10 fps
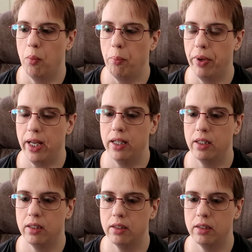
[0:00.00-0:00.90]
But
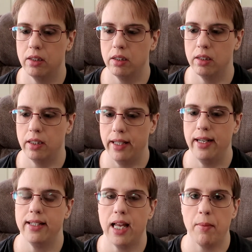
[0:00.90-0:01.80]

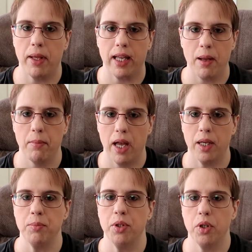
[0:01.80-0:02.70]
anytime like I'm
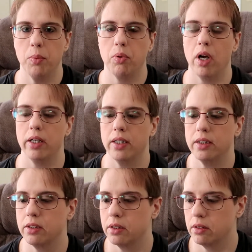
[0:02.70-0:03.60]
buying beauty
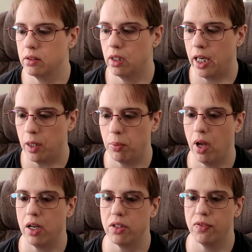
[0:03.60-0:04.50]
products, hair
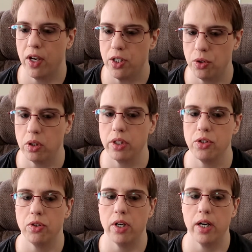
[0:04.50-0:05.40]
products, facial
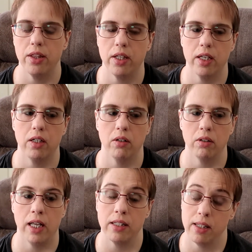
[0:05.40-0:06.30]
cleanser or anything,
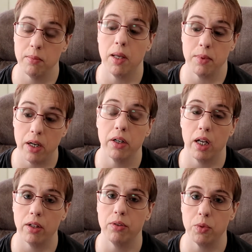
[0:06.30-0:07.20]
and sometimes hair
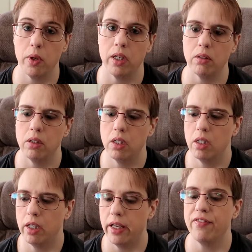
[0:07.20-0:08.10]
color as well,
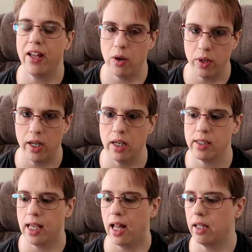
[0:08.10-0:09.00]
if I don't get it at
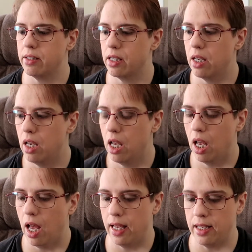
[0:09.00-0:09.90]
Sally's,
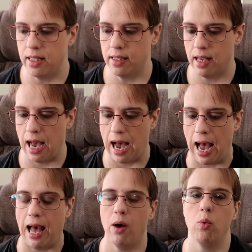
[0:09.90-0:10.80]
is
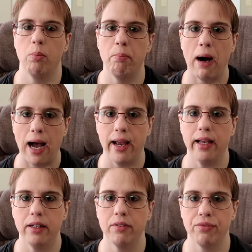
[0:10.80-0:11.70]
I will buy
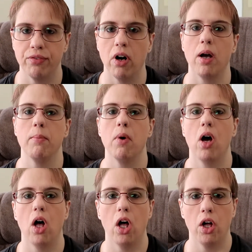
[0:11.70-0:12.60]
it from
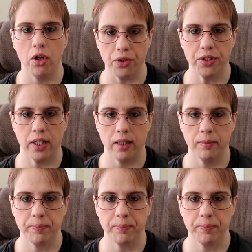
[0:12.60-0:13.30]
Ulta,